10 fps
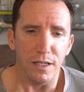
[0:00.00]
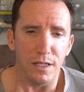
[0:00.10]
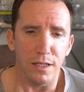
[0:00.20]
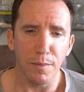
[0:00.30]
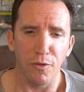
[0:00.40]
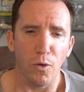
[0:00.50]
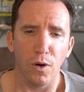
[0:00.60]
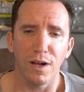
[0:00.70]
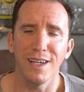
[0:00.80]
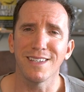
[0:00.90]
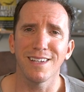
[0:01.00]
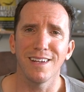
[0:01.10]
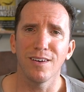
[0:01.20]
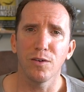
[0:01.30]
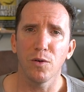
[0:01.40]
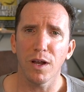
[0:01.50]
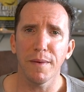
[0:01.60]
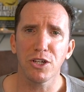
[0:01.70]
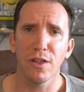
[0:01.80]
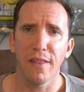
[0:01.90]
Number four is we want to
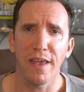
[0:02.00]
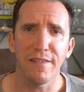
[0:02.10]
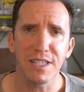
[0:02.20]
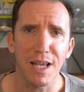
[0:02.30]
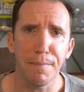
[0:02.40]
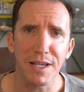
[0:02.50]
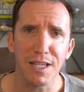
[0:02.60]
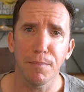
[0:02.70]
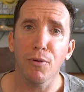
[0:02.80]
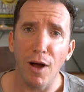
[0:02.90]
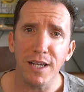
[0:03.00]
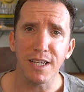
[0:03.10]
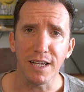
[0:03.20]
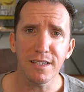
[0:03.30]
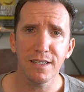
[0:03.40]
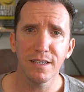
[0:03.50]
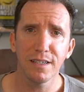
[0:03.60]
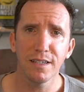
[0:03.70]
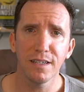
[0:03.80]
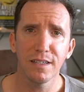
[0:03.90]
make sure that they have a step-by-step process
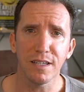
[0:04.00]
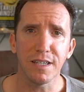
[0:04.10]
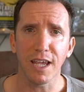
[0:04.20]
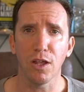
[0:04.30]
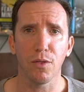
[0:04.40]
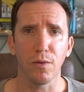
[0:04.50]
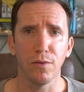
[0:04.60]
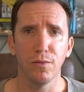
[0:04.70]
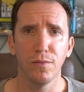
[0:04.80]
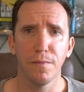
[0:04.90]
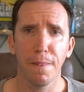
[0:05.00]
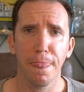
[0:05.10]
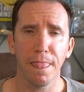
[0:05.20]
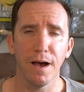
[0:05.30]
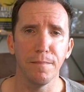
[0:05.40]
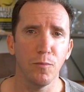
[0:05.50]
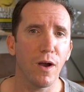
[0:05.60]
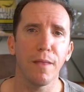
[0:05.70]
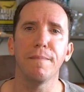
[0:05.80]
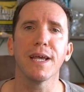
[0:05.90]
to take you through. One of
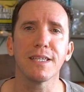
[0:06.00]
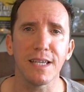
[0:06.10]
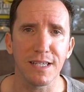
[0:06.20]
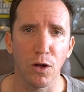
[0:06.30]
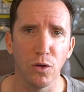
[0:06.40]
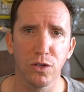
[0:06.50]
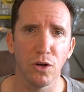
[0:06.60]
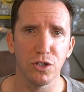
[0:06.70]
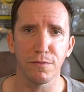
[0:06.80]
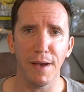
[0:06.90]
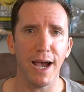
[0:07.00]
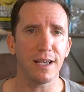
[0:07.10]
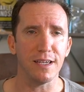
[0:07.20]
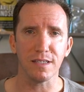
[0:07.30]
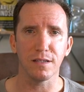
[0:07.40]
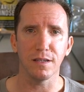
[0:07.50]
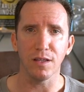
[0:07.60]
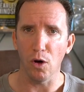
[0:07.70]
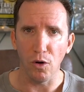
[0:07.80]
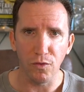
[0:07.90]
the biggest things that holds coaches back is
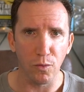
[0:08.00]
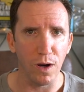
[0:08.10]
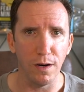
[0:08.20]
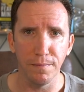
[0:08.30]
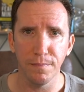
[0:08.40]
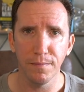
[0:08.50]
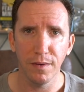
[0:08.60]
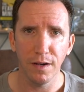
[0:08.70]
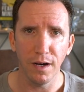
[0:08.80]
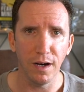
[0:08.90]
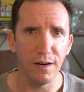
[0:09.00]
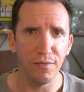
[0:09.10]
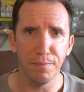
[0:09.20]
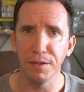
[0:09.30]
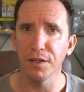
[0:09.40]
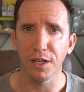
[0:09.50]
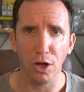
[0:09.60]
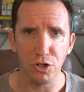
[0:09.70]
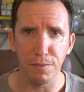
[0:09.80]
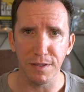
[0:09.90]
the overwhelm of building a
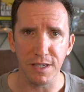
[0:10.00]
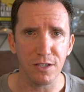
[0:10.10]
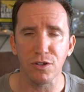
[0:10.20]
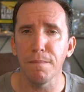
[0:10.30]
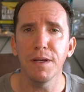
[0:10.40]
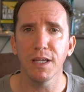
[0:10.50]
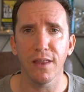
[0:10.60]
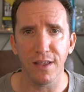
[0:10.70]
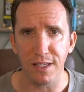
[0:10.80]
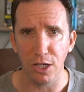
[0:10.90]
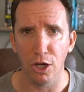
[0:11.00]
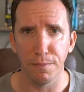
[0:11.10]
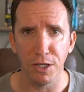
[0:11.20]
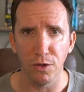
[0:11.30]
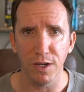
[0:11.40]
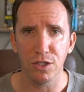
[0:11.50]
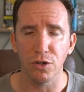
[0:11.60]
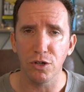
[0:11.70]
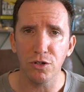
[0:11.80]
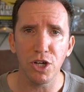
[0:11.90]
coaching business. There's a million things that you could be doing. So
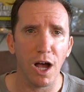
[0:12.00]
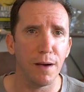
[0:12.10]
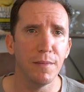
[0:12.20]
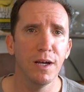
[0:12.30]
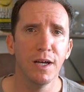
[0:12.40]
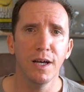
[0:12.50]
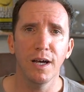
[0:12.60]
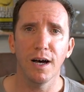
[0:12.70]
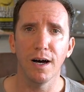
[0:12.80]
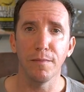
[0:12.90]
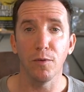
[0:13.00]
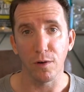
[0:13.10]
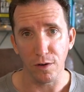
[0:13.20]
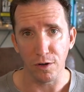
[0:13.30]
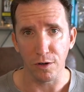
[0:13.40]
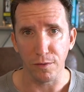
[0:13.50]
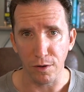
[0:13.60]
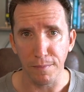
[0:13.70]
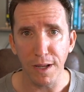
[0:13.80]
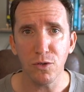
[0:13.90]
your job or your
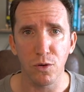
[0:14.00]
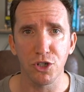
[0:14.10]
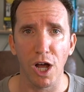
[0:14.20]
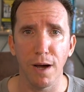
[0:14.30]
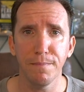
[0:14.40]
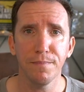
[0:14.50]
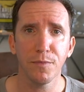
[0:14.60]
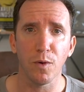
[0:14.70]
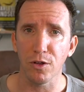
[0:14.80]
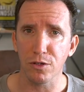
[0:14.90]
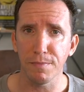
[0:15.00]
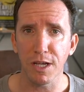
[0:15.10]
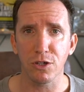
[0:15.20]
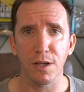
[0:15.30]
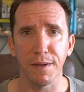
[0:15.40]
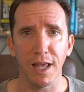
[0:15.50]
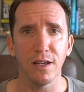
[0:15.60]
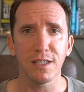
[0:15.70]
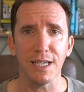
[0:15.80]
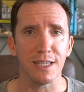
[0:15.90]
mentor's job, whether it's me or somebody
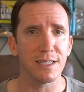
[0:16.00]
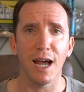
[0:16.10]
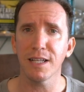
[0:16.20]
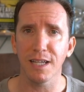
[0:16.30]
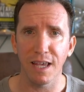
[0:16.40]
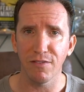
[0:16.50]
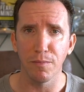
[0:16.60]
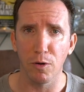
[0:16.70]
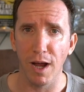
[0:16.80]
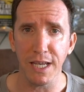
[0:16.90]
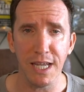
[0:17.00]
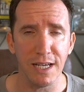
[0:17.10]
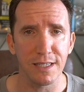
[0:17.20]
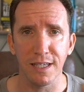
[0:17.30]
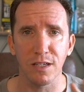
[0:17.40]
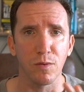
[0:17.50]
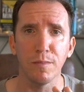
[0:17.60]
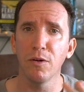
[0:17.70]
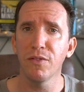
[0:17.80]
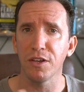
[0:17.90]
else, is not to give you more ideas. It's to
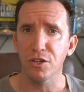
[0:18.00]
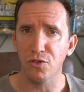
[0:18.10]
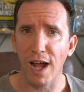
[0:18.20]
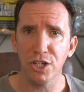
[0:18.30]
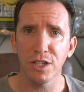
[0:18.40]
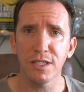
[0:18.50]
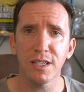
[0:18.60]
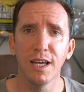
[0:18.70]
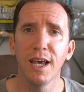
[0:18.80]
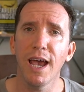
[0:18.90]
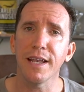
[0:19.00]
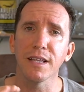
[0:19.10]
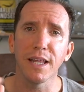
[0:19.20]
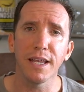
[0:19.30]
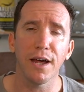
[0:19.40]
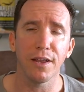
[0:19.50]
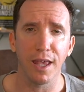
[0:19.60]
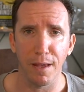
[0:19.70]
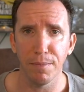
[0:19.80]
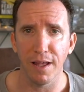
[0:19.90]
remove the distractions and to lay down a
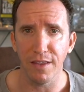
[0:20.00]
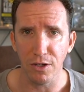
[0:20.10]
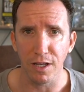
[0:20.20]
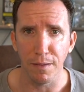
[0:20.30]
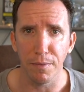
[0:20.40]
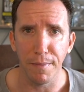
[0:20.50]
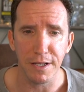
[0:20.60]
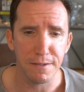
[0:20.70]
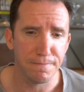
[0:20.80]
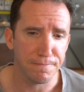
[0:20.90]
game plan that you can implement.